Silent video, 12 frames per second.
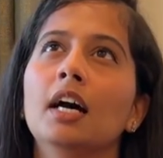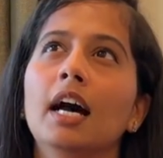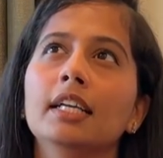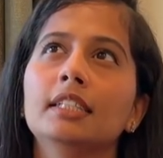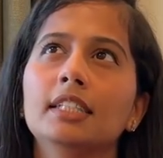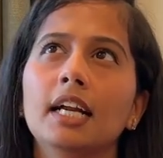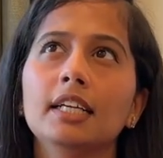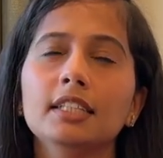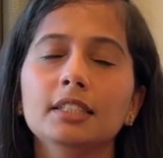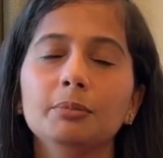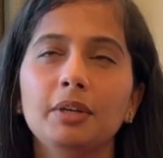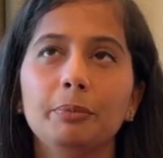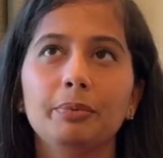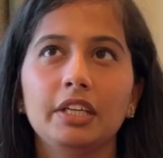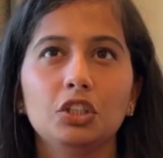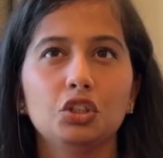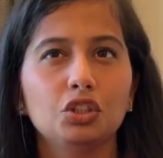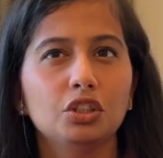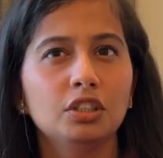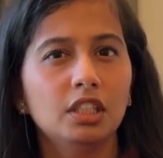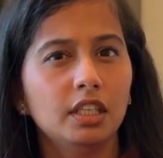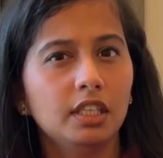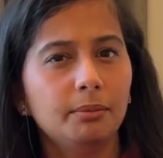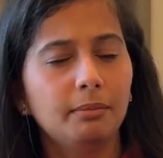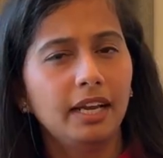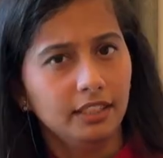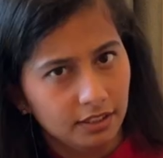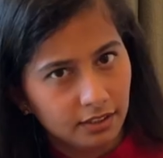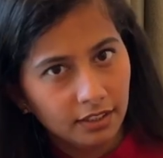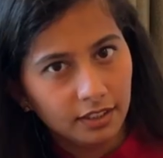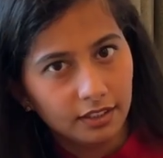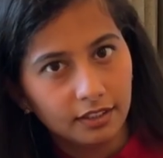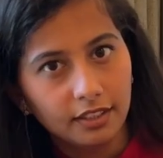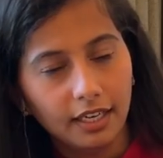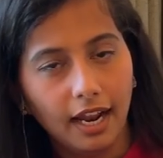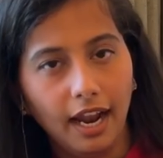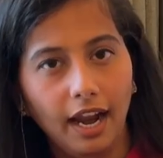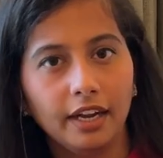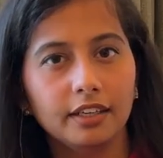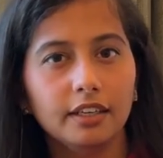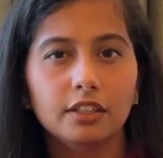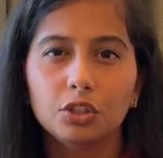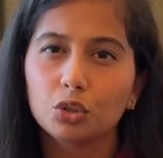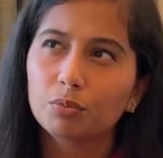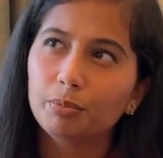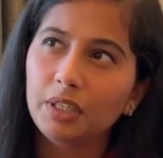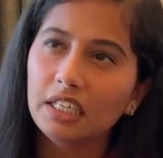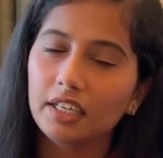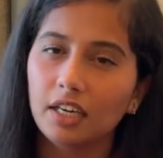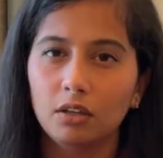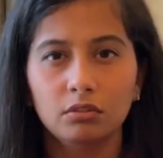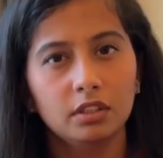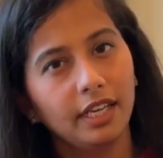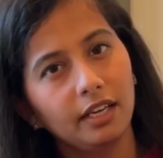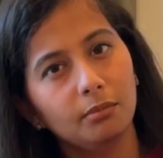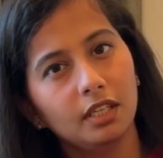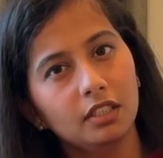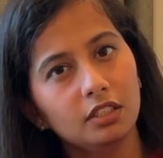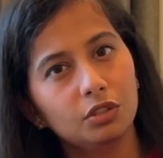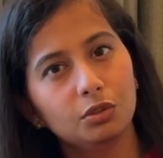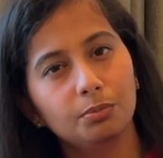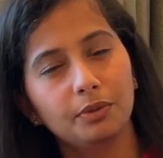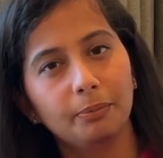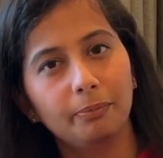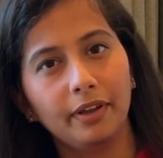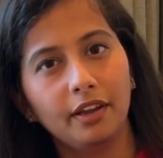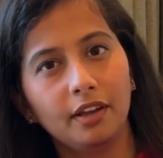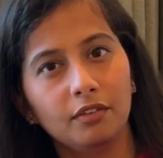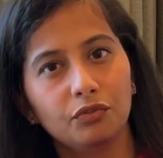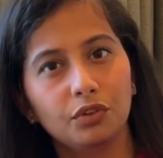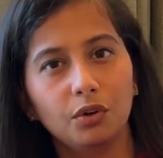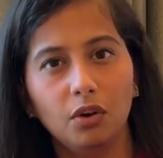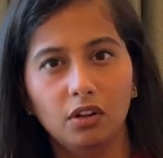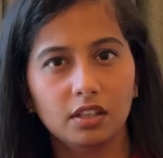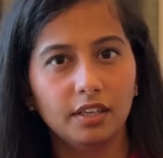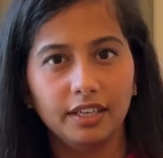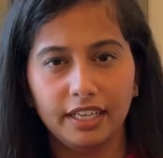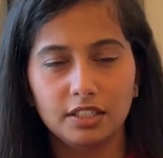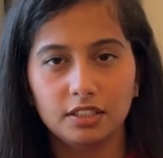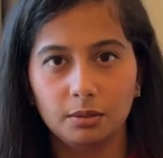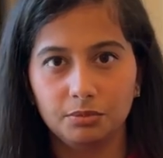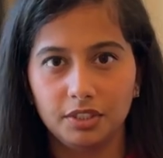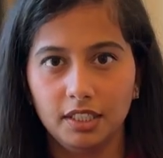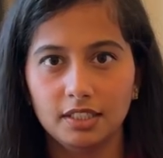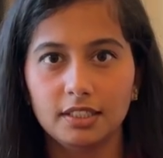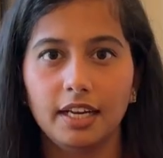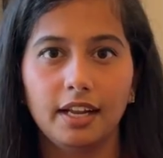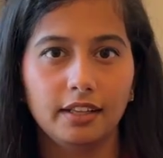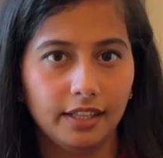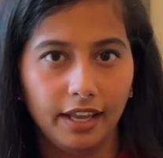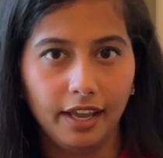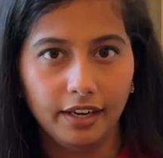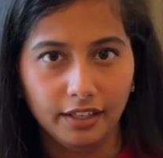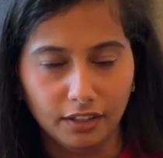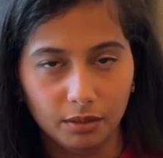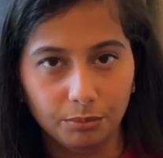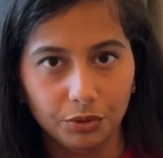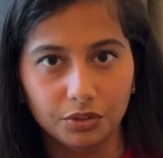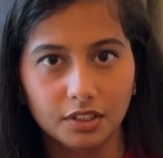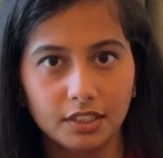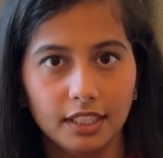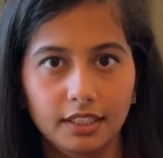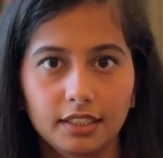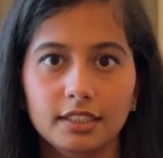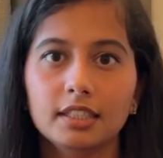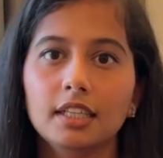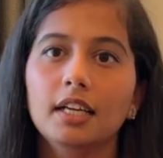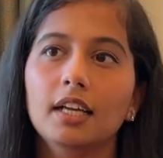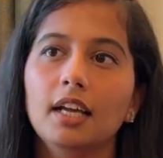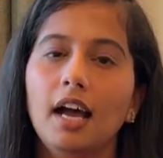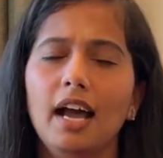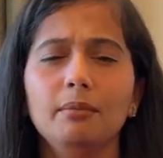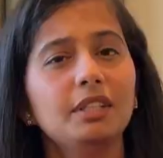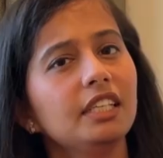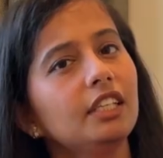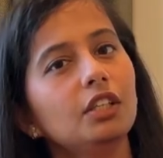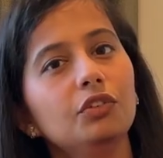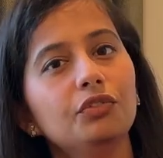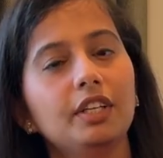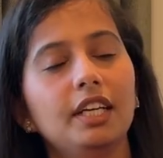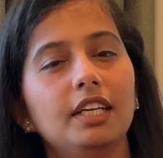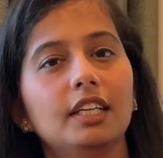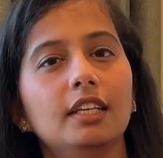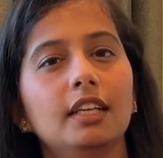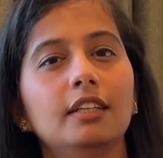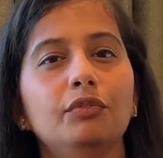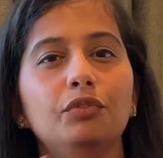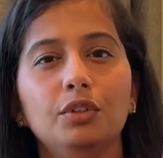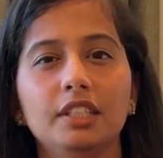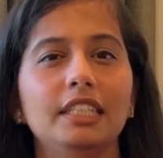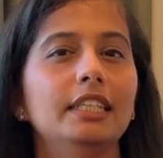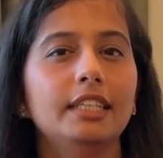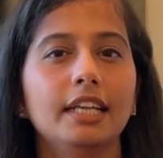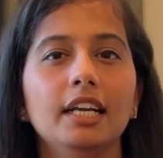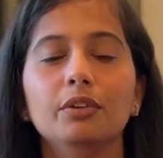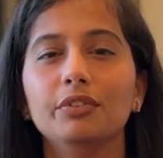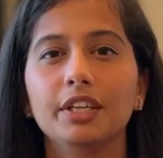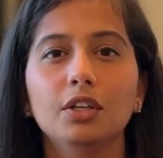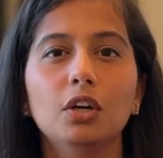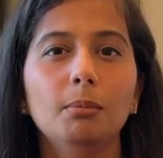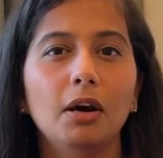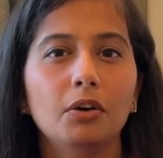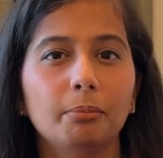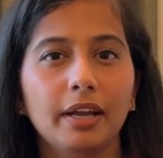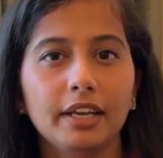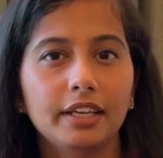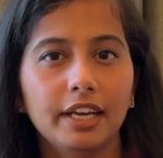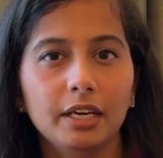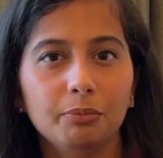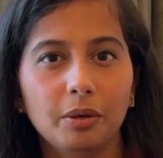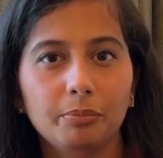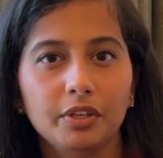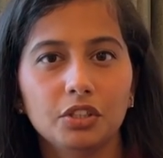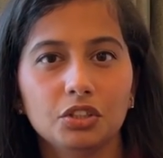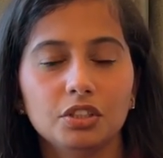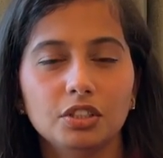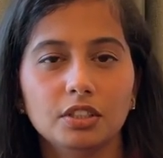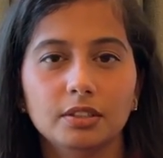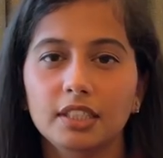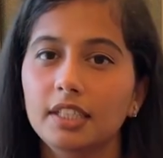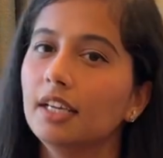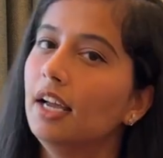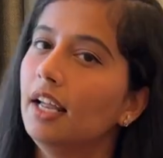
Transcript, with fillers: I started the preparation in my third year and it took me around 10 months to prepare for all the 10 subjects that are there in computer science. I'm thinking of creating like a full detailed video about my GATE preparation journey.